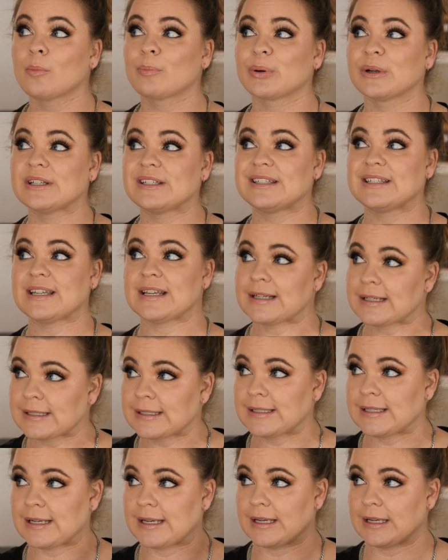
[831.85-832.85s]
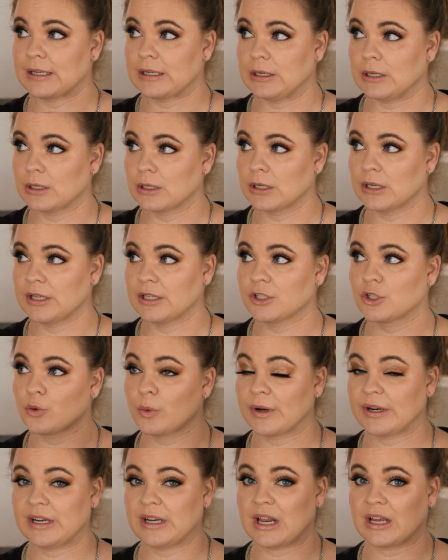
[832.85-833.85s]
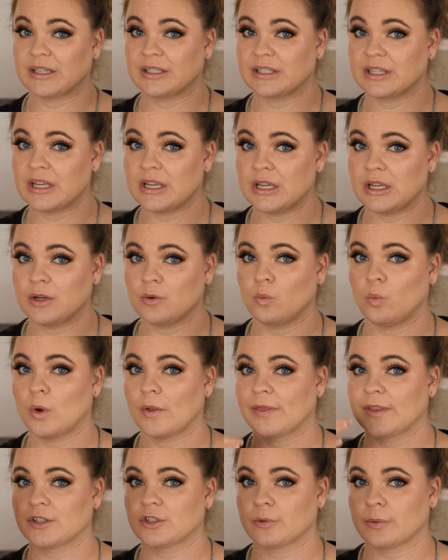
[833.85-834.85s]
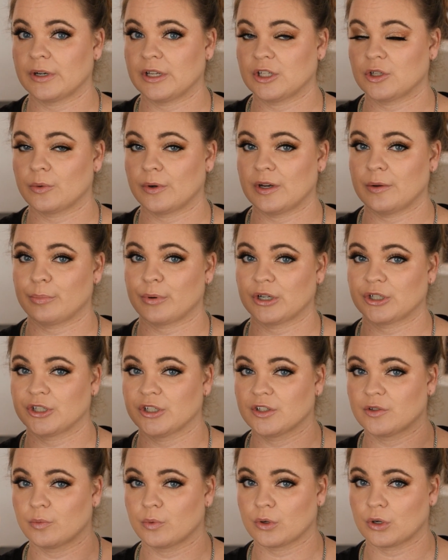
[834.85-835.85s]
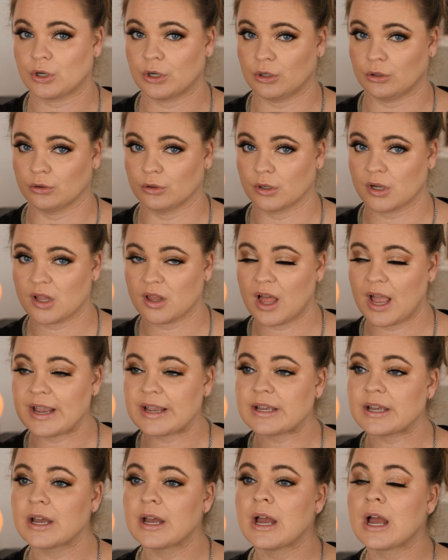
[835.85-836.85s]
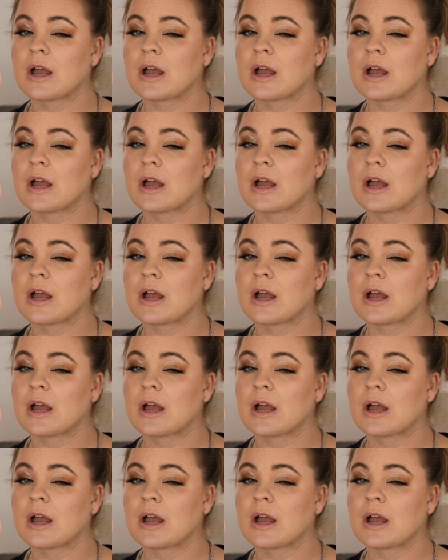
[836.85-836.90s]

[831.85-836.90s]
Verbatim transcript: predicted in twenty nineteen what the twenty twenty brushes were going to look like,